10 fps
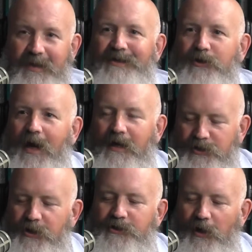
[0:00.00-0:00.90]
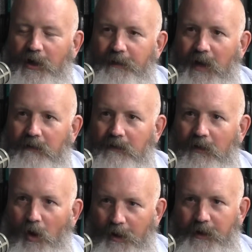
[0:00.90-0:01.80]
because you're not just talking about
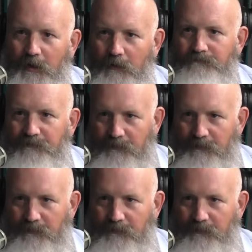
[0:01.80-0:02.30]
audio